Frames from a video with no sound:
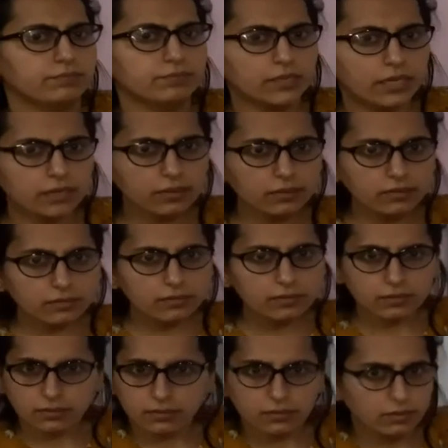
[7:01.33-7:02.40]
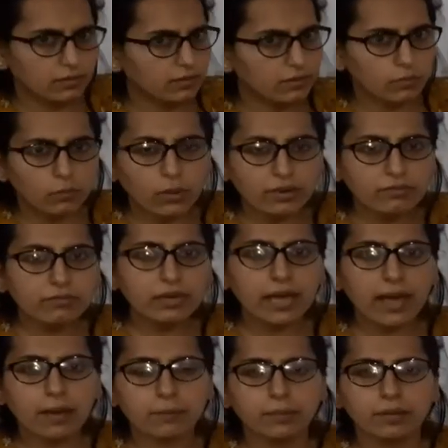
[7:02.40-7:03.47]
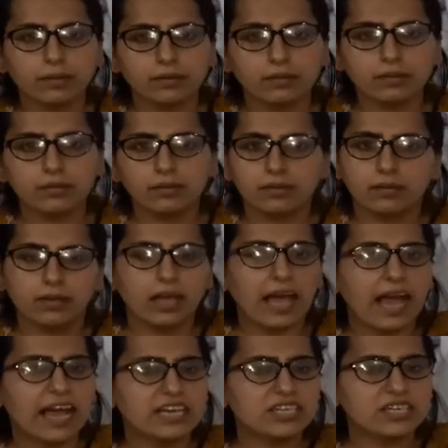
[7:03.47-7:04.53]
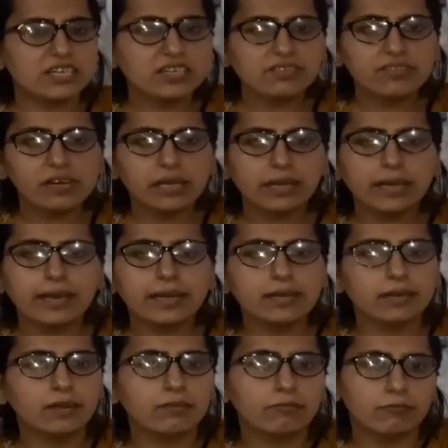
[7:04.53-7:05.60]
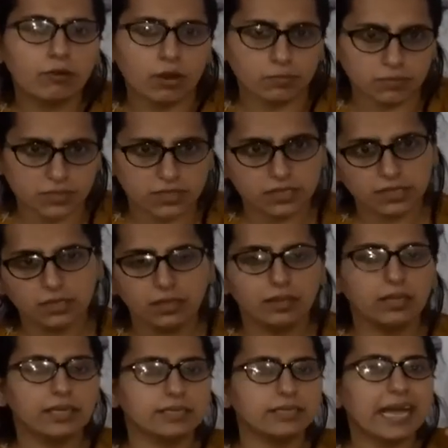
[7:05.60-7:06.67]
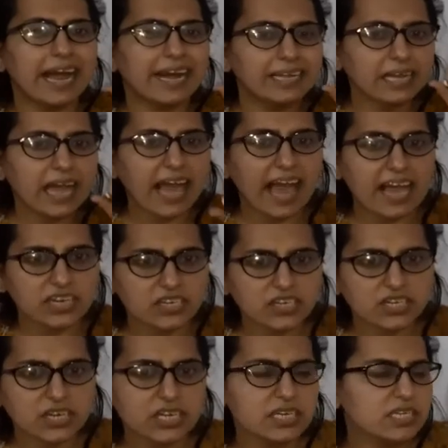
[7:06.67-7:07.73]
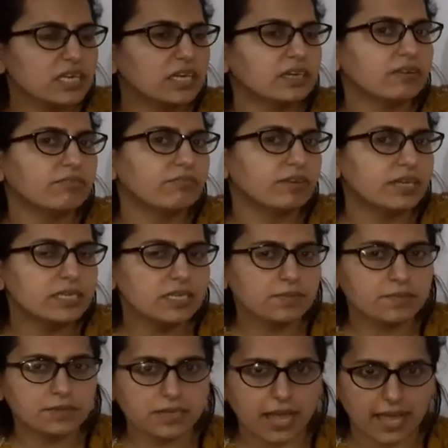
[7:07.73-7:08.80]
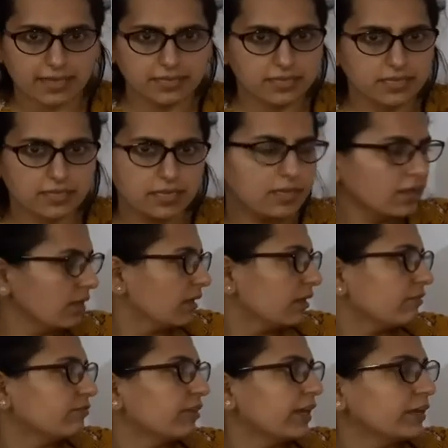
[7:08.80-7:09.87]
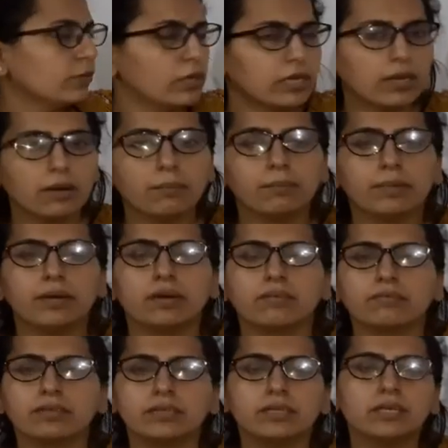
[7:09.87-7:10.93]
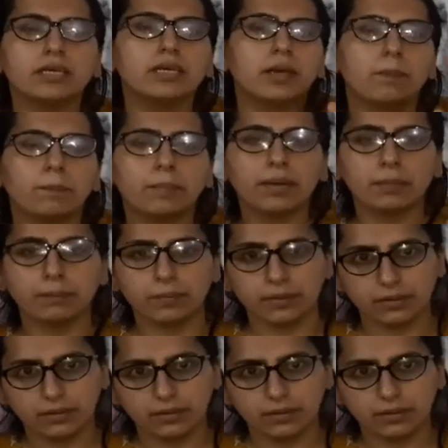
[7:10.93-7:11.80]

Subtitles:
Think. What will happen? Ashes will get formed. That ash is a different substance when you compare with the paper.